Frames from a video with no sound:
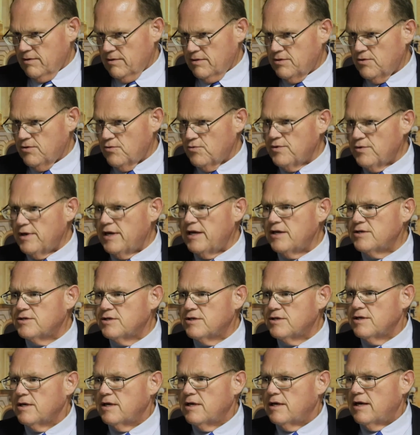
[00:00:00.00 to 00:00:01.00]
to
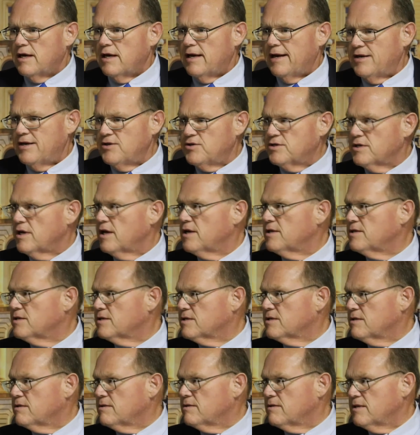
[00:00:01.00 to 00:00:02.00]
reach a
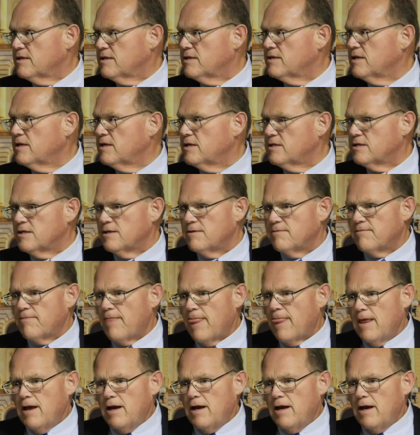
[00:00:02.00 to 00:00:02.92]
just decision.